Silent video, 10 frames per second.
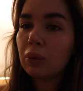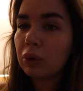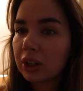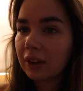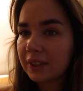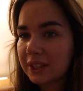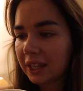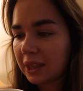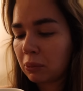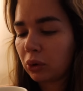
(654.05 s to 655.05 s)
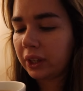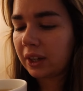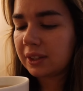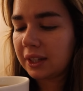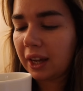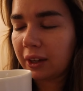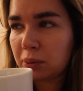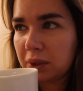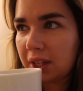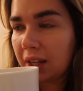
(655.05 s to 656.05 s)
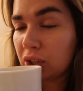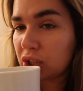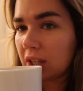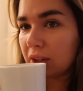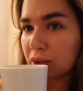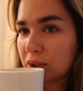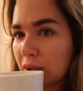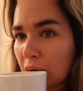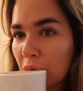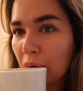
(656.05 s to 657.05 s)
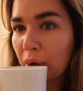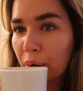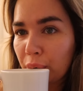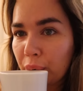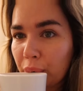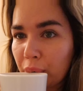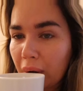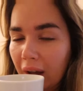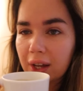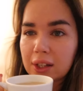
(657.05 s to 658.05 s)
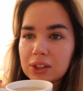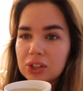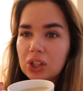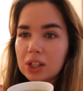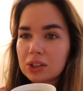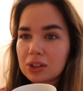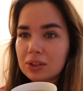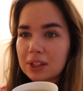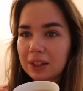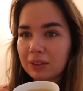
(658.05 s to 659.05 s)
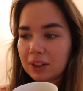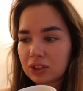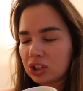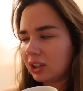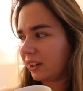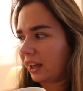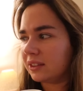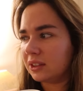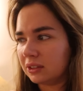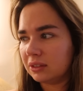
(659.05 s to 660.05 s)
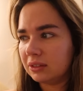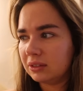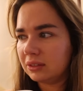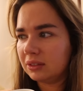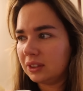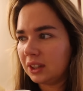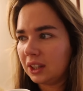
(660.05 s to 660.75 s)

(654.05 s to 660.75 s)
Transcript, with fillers: We couldn't have a tea in the morning yesterday because we stayed at Chin's. And Chin doesn't even... Does she have a kettle? Yeah.